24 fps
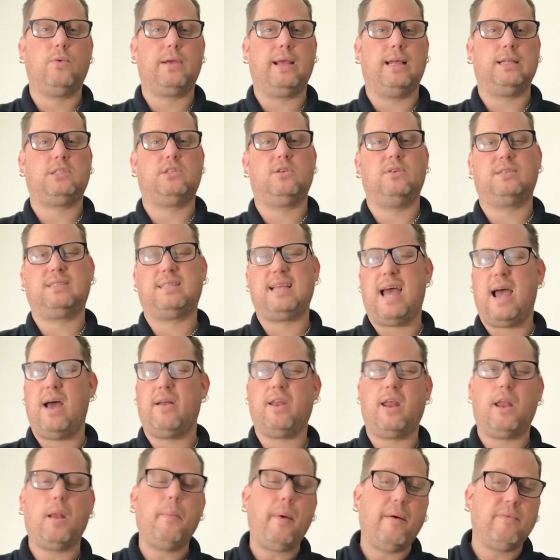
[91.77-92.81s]
will get took down
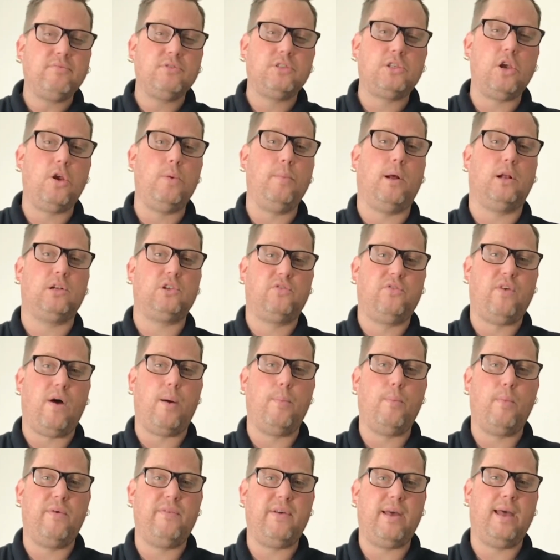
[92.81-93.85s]
and I'm having too much
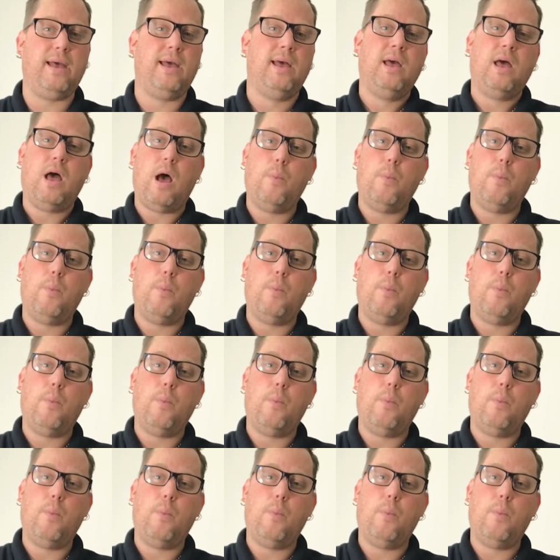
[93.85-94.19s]
fun with it.